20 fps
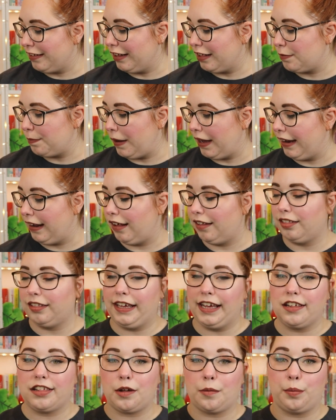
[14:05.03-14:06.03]
and it's by
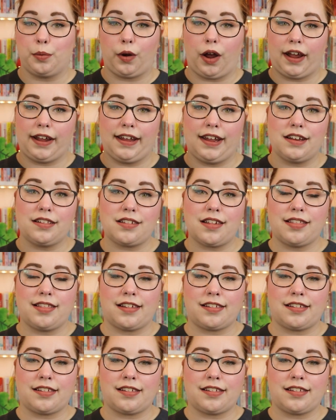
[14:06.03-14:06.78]
Elise Bryant.